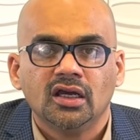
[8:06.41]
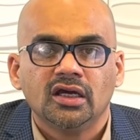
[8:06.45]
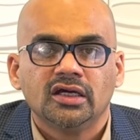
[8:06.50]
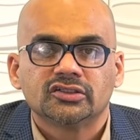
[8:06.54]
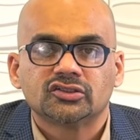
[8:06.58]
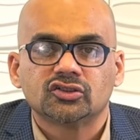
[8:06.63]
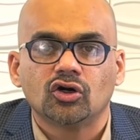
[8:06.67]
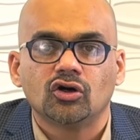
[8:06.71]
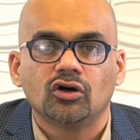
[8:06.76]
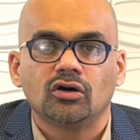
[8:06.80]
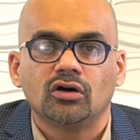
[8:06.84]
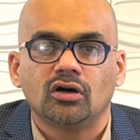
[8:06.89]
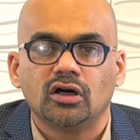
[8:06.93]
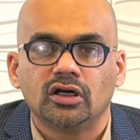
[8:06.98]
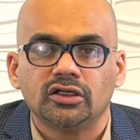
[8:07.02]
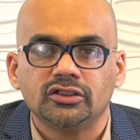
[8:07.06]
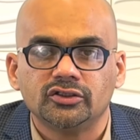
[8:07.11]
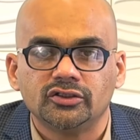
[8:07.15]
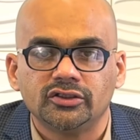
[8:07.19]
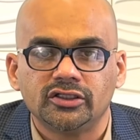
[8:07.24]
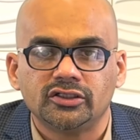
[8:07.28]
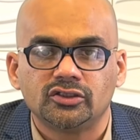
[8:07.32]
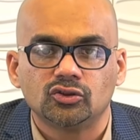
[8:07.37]
So
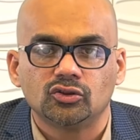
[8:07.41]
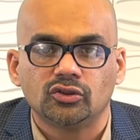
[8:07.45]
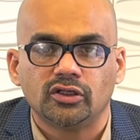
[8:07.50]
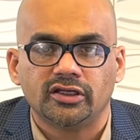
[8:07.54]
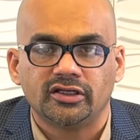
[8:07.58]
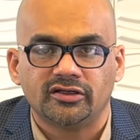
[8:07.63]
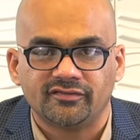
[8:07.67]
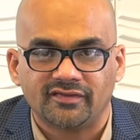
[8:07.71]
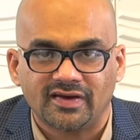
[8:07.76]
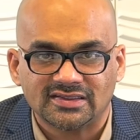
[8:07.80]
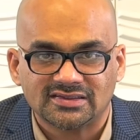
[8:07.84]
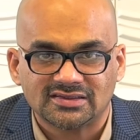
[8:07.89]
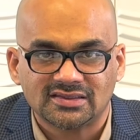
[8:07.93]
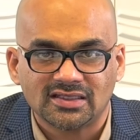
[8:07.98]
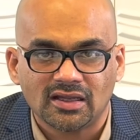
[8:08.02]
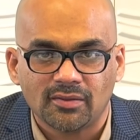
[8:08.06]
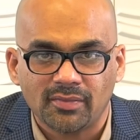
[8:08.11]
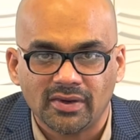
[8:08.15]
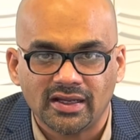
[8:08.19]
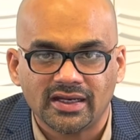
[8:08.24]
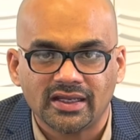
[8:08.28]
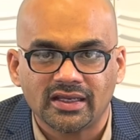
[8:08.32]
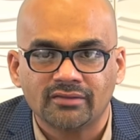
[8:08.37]
you need to invest the
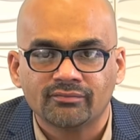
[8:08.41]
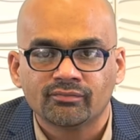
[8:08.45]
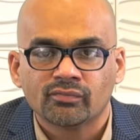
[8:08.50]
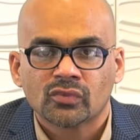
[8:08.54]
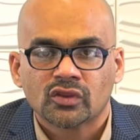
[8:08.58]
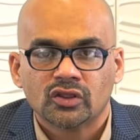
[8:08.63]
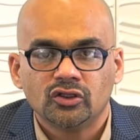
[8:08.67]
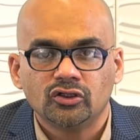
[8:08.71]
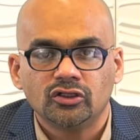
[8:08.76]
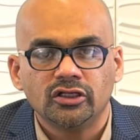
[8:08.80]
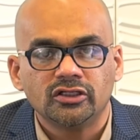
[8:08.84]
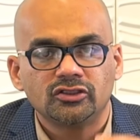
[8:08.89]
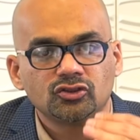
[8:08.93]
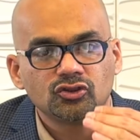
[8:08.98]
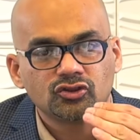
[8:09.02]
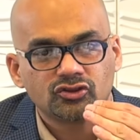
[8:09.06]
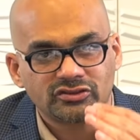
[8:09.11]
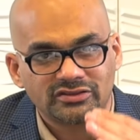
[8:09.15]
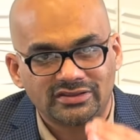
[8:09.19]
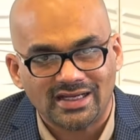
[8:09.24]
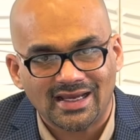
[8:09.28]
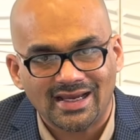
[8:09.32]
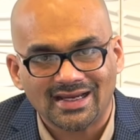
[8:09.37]
money, you need to
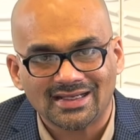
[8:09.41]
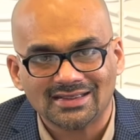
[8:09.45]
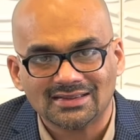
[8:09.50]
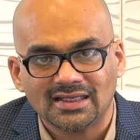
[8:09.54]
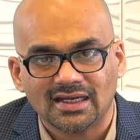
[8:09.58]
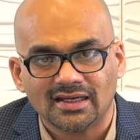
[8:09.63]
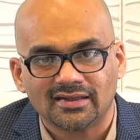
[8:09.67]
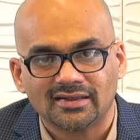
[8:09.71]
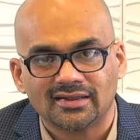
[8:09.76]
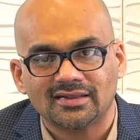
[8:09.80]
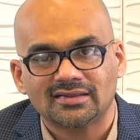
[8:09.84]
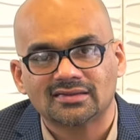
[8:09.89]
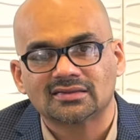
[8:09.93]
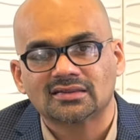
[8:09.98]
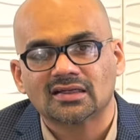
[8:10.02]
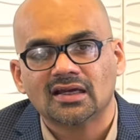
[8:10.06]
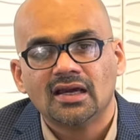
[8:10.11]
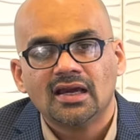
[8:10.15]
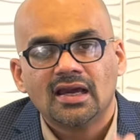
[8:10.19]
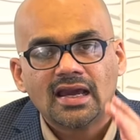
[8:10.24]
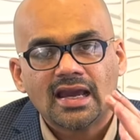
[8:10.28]
take the risk,